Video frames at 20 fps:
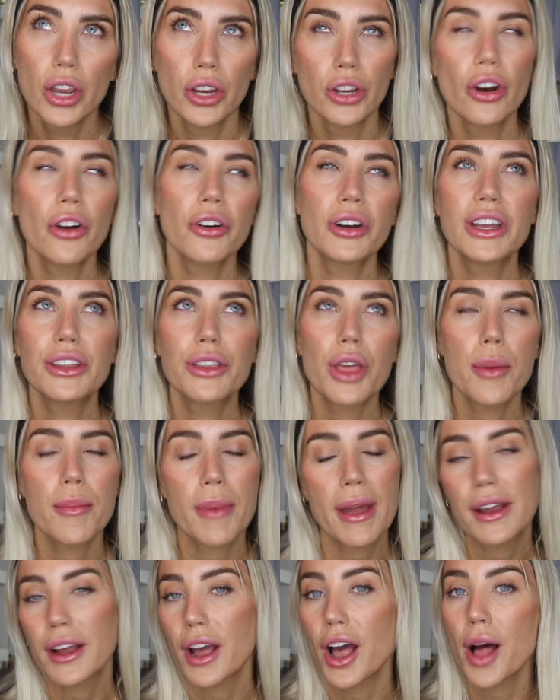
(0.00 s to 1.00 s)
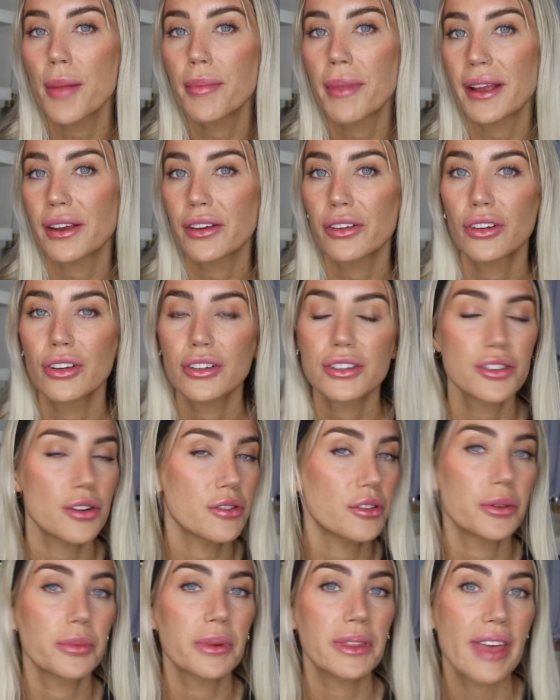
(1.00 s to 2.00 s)
you don't need that makeup, like you look so
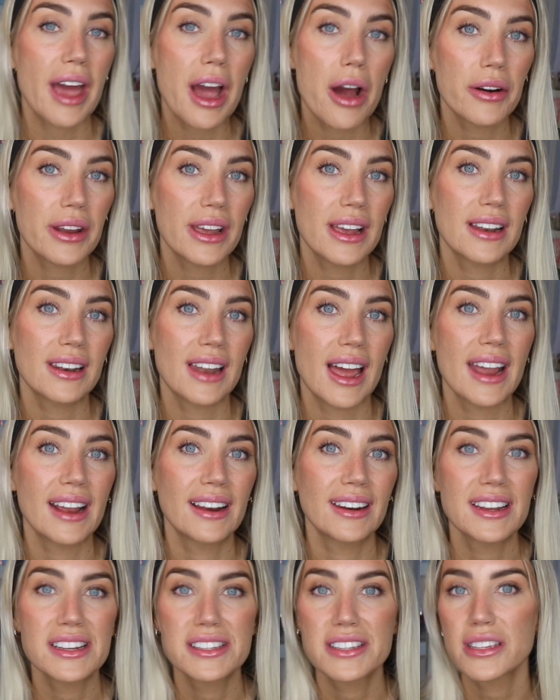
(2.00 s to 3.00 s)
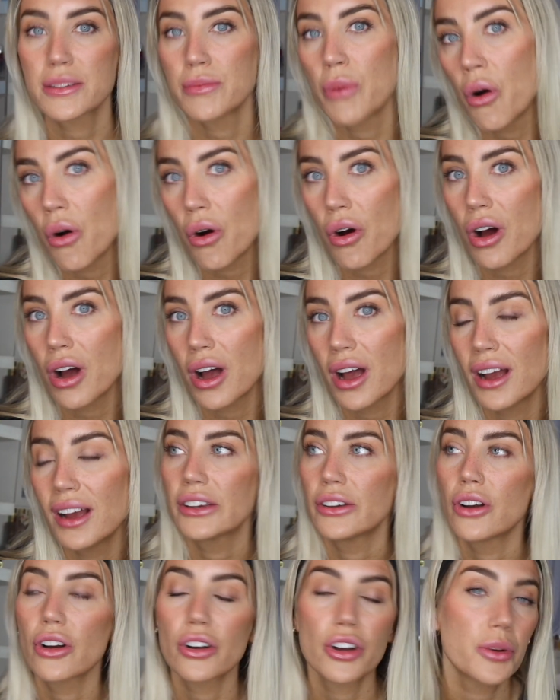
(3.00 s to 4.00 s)
good without it, like less is more,
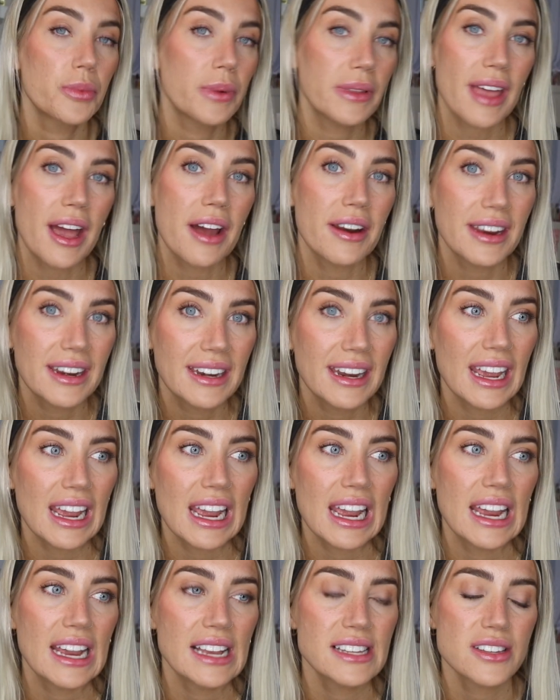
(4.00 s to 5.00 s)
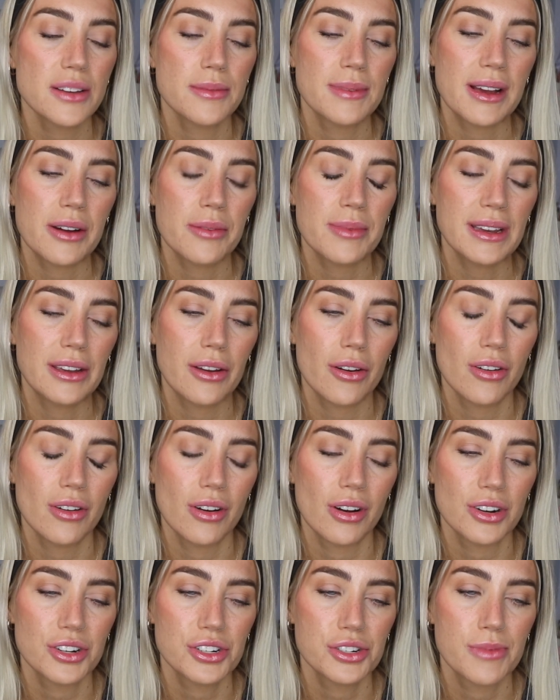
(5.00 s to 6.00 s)
you look good without any. So I'm like, oh my
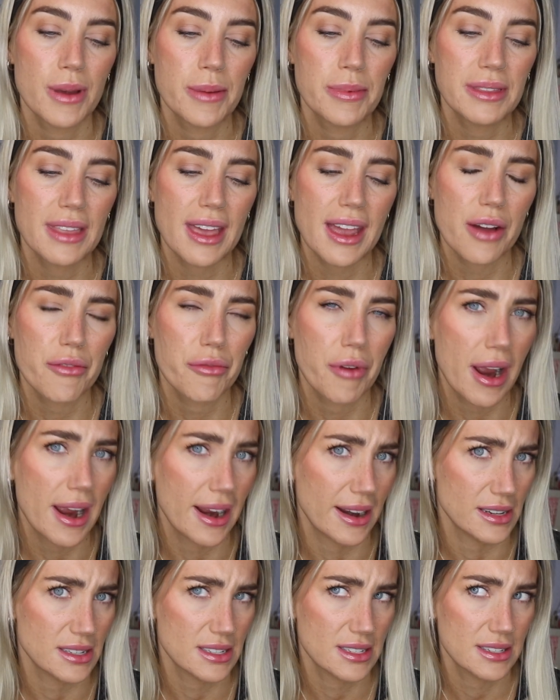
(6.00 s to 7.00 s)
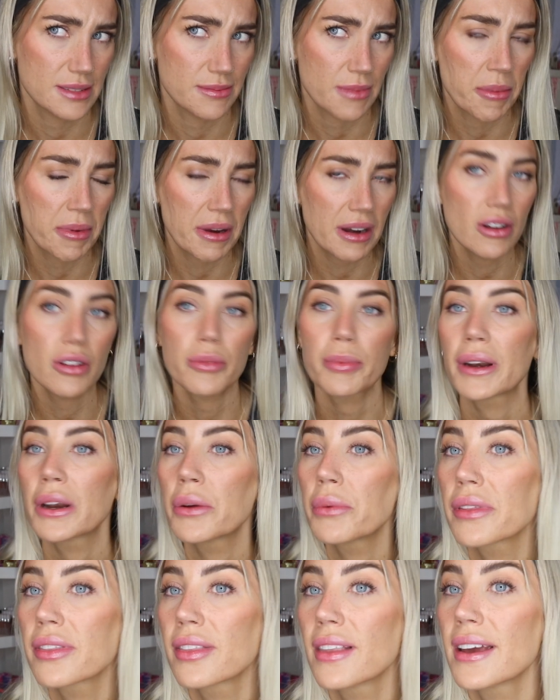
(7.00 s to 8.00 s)
gosh, maybe they are right, maybe I look better
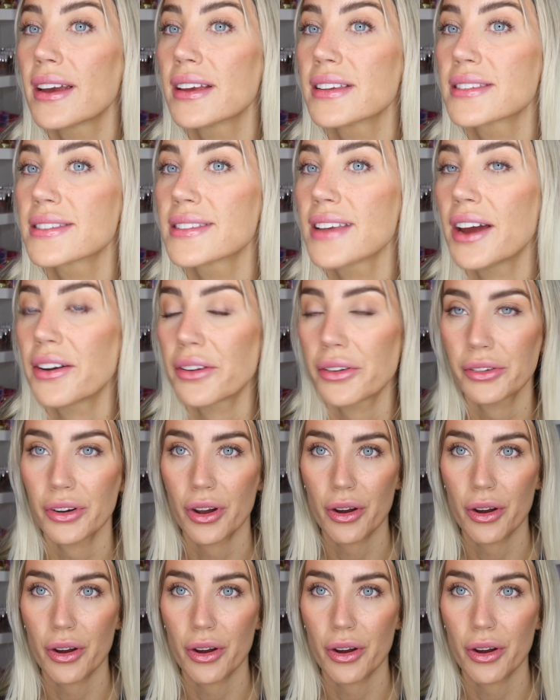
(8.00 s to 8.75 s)
with less, I don't